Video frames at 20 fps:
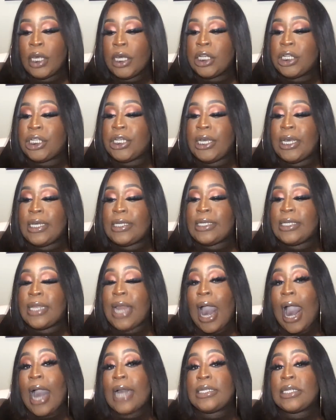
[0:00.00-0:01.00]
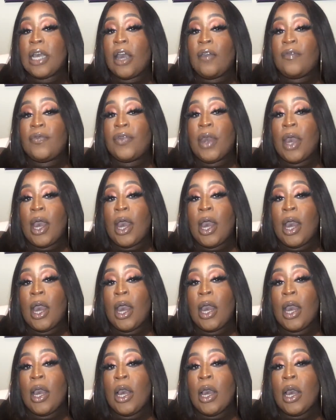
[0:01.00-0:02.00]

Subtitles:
She is not of the